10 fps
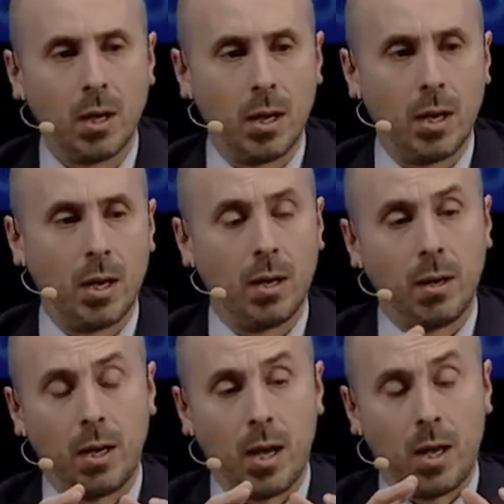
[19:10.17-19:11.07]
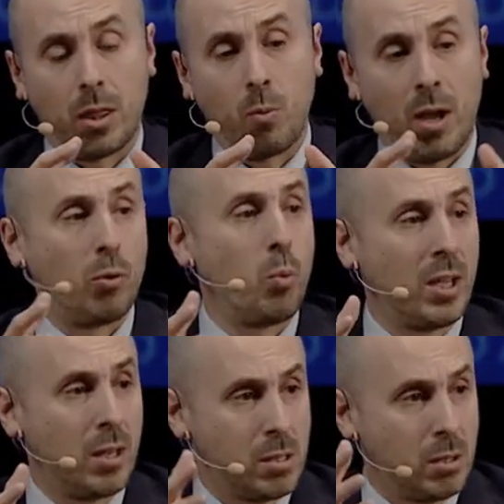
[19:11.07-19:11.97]
And I think we have the
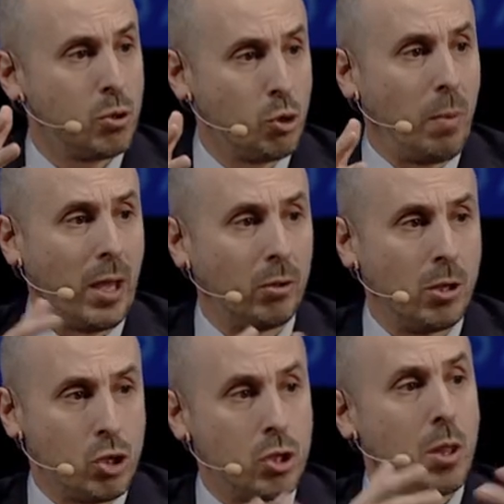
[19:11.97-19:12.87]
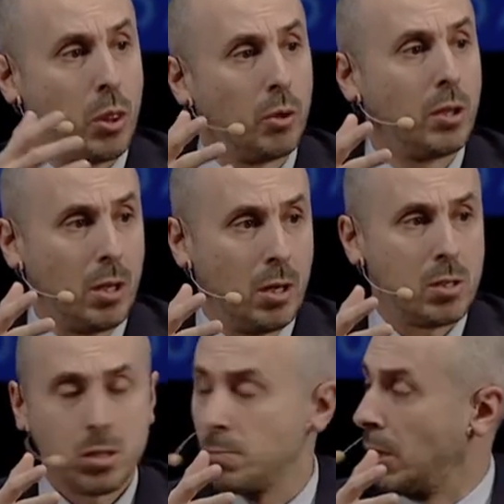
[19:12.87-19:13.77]
weakest supply conditions in 30
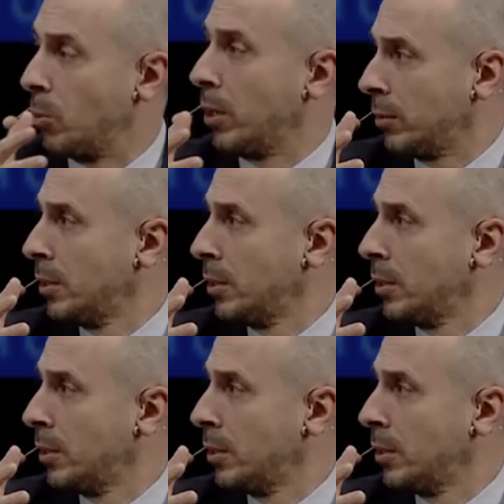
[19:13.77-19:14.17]
years, by the way,